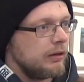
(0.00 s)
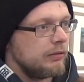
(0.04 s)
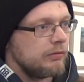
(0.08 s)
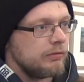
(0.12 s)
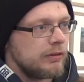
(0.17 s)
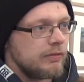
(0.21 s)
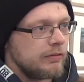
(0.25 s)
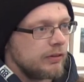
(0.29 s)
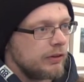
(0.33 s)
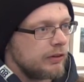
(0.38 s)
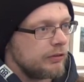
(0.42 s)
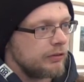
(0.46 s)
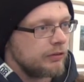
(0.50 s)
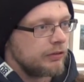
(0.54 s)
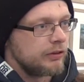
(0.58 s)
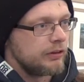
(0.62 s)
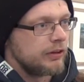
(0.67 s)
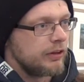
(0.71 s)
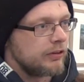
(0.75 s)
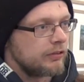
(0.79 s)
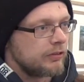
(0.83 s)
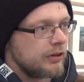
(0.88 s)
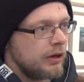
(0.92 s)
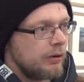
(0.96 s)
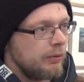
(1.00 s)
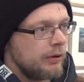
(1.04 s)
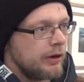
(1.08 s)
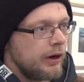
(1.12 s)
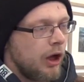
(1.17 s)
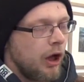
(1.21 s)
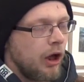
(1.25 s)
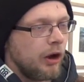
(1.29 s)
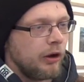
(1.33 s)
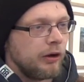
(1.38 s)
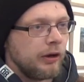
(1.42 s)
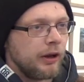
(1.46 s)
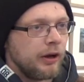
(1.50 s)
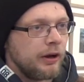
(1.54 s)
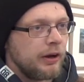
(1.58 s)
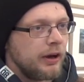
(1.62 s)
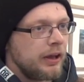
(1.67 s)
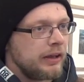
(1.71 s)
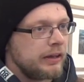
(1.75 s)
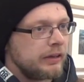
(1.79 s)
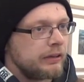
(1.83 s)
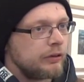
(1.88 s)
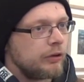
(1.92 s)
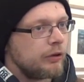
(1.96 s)
revolution that's going on, and
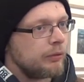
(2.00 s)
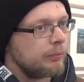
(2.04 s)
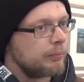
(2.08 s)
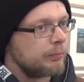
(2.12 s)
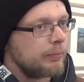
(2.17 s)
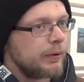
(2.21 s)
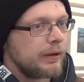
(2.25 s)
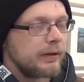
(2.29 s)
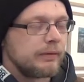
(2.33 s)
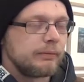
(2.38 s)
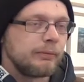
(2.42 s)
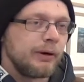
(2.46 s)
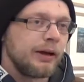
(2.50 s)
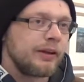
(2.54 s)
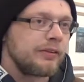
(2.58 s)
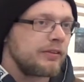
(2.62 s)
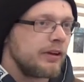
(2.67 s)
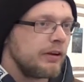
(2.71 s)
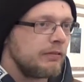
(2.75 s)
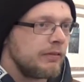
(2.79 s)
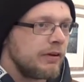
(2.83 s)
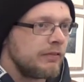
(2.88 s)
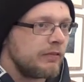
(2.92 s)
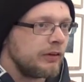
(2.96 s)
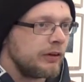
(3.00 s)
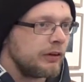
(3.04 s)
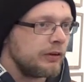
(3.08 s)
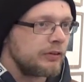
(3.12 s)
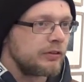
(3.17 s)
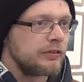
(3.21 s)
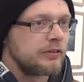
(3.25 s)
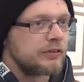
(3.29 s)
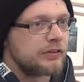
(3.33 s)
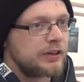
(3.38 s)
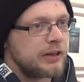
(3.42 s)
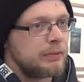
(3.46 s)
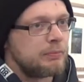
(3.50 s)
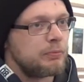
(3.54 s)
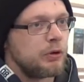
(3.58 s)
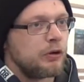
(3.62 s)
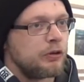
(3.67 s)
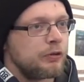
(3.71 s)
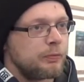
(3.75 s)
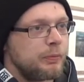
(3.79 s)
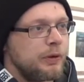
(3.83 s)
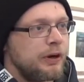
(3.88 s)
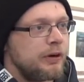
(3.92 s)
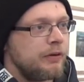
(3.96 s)
you know, when I say revolution,
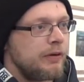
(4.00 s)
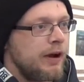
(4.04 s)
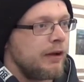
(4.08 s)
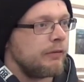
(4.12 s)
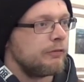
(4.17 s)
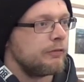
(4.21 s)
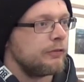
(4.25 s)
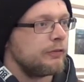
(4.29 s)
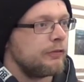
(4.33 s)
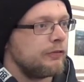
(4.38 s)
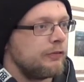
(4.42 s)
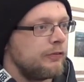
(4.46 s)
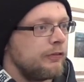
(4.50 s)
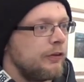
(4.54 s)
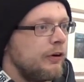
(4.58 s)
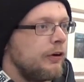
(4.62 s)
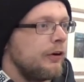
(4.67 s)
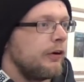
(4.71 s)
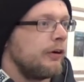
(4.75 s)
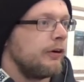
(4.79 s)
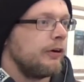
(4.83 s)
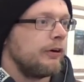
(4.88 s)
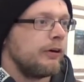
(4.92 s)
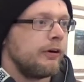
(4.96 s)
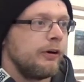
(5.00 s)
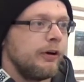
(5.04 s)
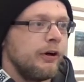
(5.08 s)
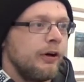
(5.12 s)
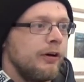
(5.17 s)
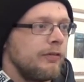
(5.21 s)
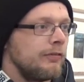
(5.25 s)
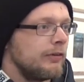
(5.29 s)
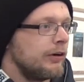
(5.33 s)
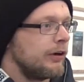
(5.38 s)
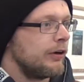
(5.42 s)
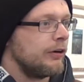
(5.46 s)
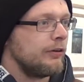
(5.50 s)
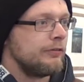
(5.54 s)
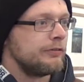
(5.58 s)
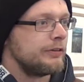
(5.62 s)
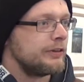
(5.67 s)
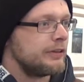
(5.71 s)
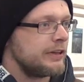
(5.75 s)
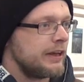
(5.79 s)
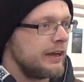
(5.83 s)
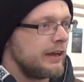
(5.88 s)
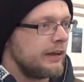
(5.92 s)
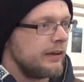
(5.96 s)
steampunk's been around for over
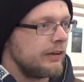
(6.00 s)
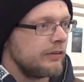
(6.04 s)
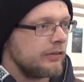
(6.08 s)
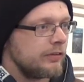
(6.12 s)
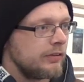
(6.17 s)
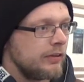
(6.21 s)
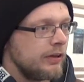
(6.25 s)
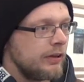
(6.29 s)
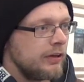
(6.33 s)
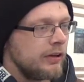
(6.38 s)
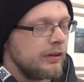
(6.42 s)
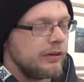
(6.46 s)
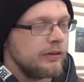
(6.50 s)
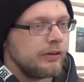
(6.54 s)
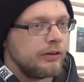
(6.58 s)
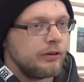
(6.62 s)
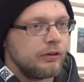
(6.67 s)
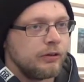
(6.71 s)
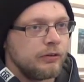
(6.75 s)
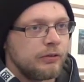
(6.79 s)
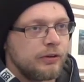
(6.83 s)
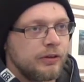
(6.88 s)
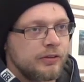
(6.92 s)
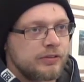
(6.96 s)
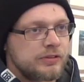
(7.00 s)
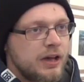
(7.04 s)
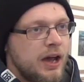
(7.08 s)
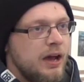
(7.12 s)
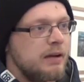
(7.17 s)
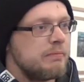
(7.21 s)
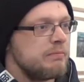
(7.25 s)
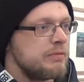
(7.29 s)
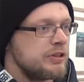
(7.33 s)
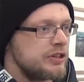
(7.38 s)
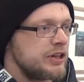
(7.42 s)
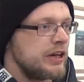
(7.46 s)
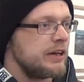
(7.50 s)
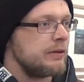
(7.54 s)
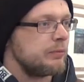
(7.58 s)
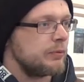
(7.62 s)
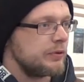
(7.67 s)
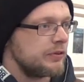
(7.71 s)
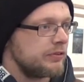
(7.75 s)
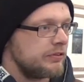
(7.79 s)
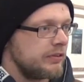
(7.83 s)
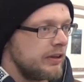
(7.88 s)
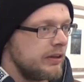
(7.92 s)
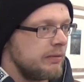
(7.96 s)
100 years. The time machine
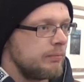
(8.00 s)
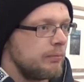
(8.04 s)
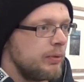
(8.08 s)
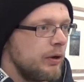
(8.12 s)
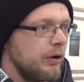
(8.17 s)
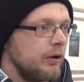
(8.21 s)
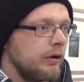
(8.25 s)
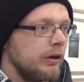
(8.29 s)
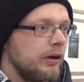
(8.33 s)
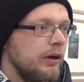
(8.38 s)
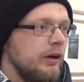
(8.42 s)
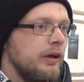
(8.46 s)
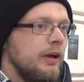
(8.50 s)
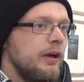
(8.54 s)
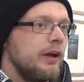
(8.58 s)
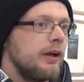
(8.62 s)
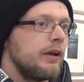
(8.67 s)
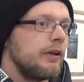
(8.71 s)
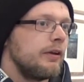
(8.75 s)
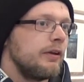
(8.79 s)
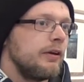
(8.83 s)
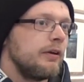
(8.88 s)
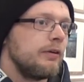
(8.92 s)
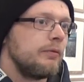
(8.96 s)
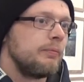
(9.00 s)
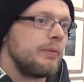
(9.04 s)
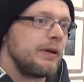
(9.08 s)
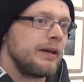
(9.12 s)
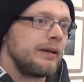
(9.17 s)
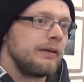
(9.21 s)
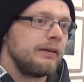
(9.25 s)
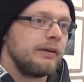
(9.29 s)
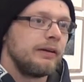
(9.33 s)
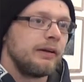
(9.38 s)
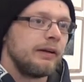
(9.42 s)
was steampunk. There have been